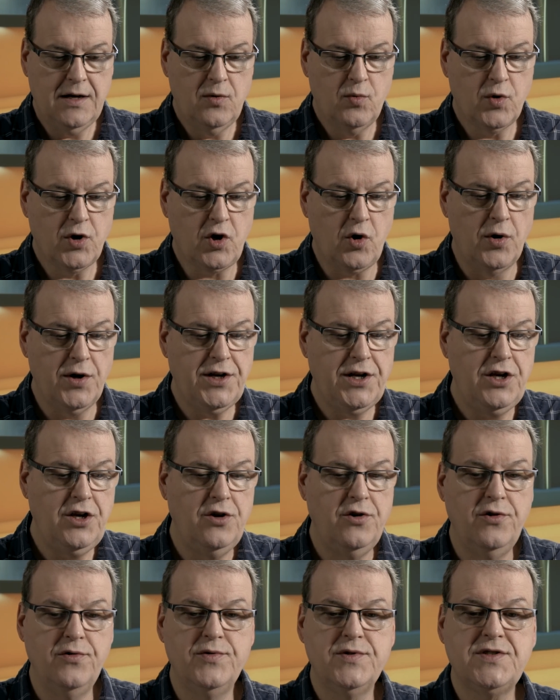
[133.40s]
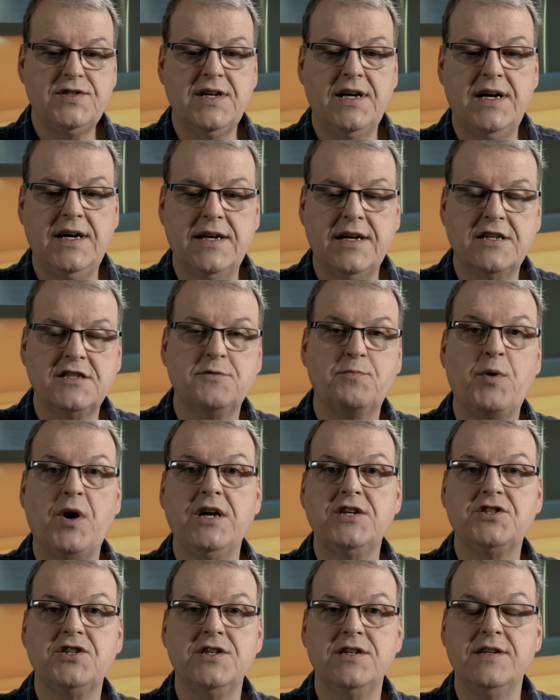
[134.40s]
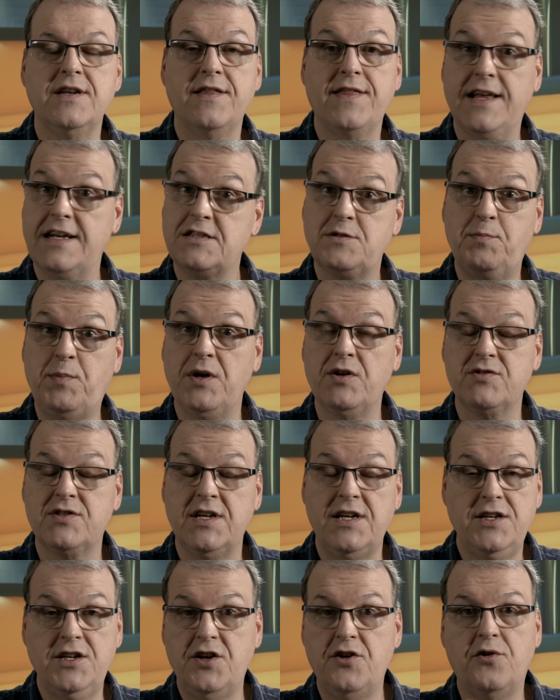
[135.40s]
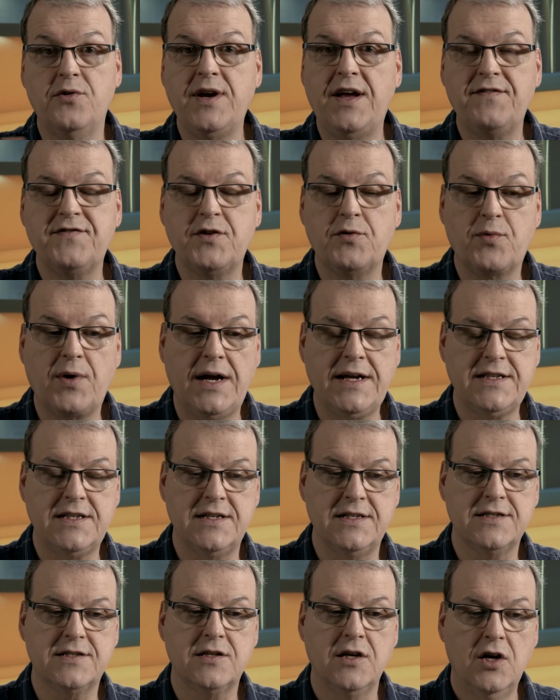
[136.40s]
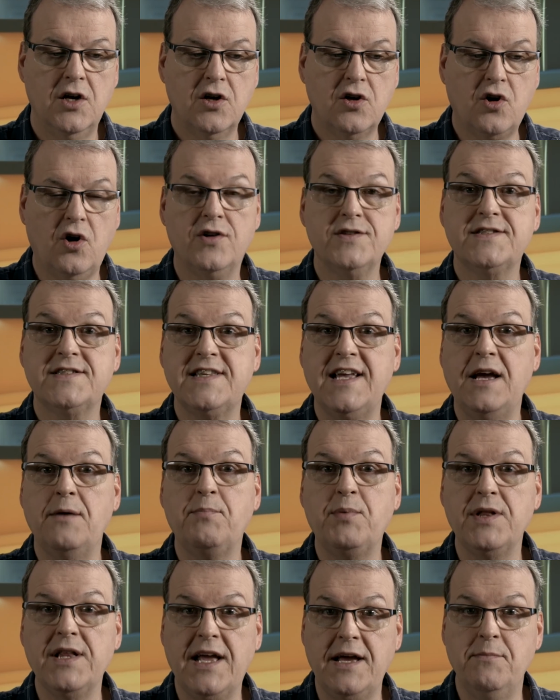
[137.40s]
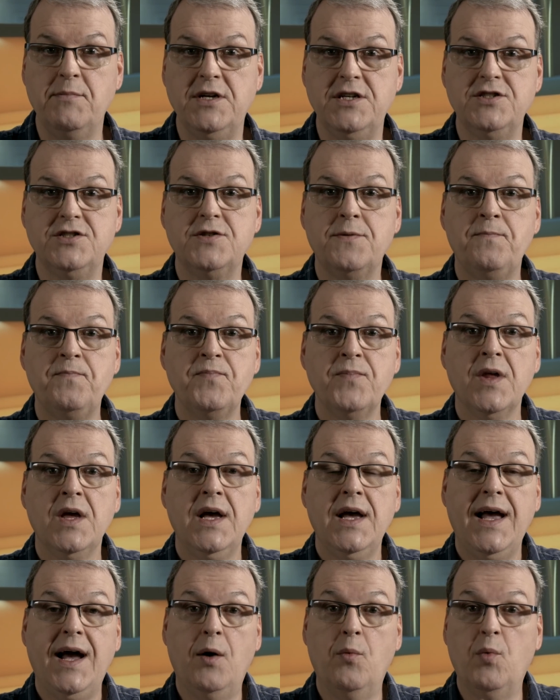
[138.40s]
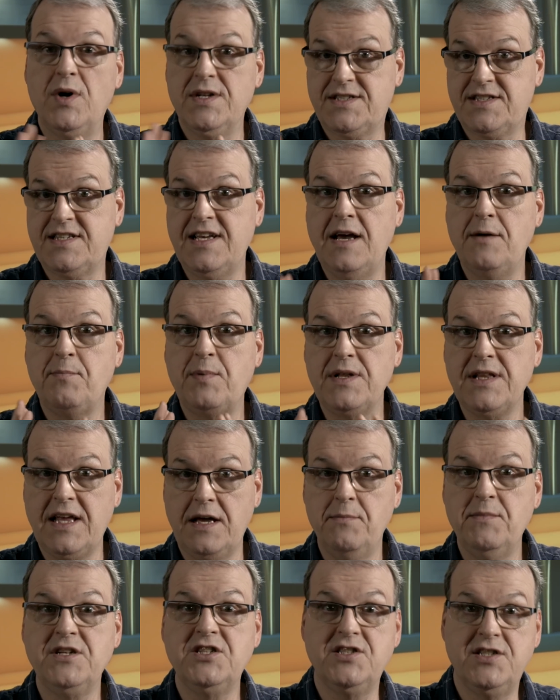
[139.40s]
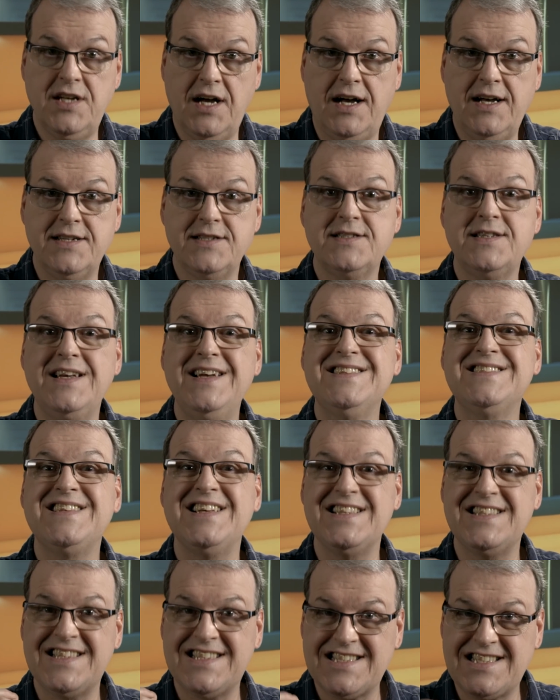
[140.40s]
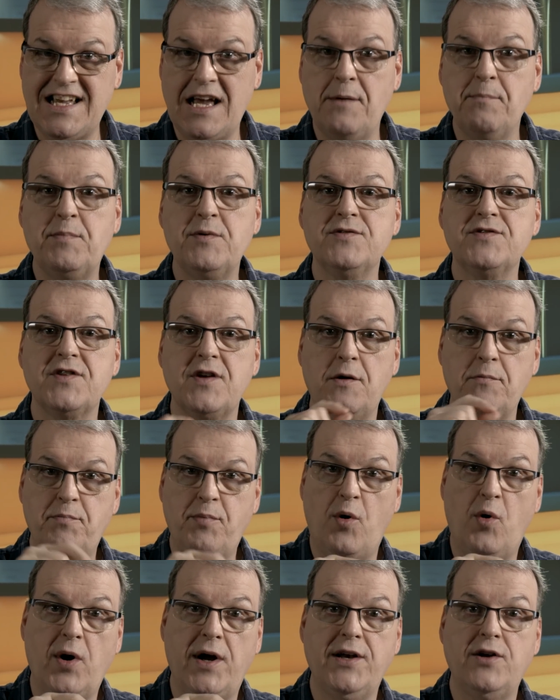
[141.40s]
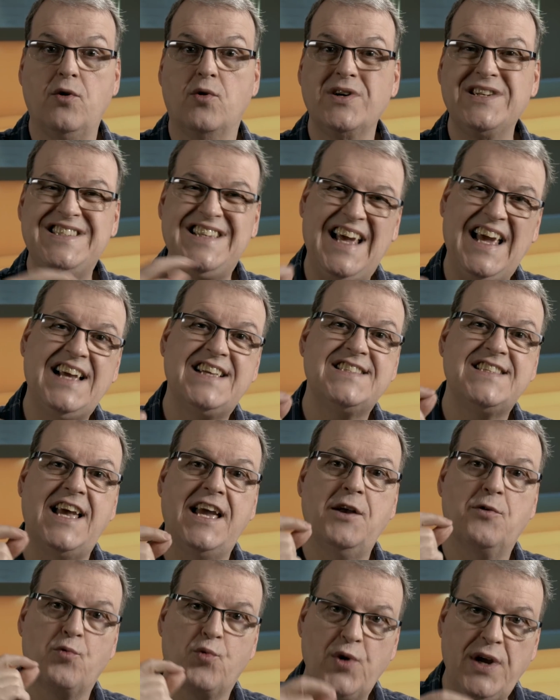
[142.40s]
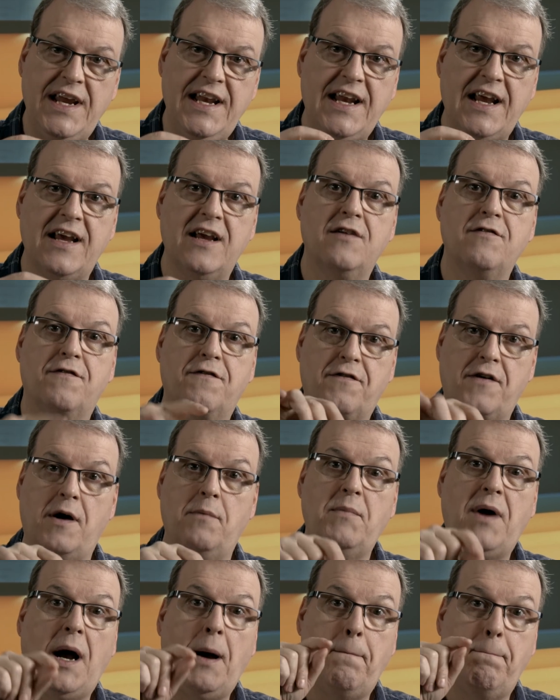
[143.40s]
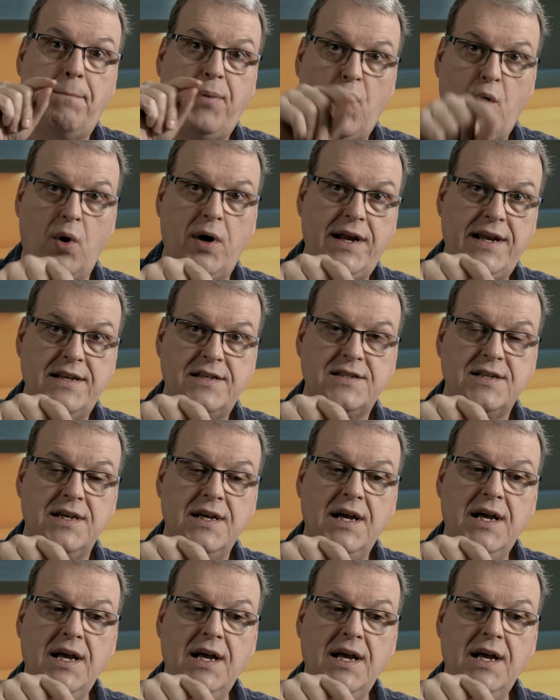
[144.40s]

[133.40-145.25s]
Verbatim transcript: we're going to use an expression that's built in, you don't have to write this, called sample image. And what sample image does is it samples a point or takes a reading from a point